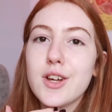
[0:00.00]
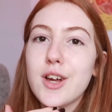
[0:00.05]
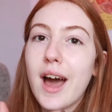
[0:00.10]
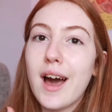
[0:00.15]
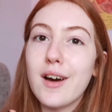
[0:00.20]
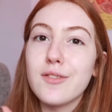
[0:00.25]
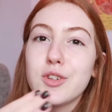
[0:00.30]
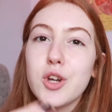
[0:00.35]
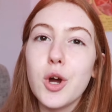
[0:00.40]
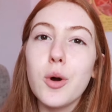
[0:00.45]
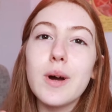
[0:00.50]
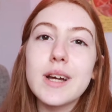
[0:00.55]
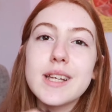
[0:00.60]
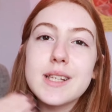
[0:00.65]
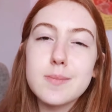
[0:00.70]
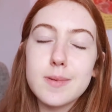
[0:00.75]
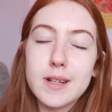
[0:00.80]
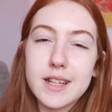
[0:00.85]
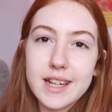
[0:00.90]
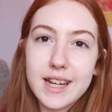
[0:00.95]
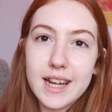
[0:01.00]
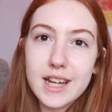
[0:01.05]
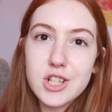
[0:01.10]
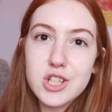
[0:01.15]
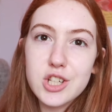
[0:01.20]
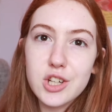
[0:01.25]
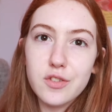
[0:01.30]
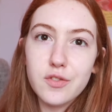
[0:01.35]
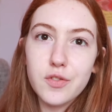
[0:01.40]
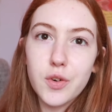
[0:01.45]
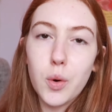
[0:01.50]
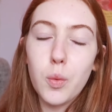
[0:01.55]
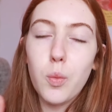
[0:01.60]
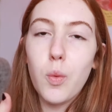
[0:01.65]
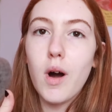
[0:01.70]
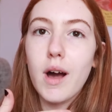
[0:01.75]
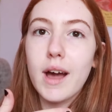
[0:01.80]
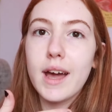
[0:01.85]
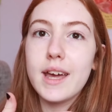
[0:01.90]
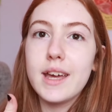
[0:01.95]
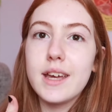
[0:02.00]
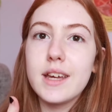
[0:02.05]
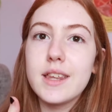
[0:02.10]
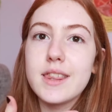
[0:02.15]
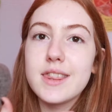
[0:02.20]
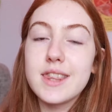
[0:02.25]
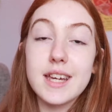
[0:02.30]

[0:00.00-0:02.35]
have no explanation for why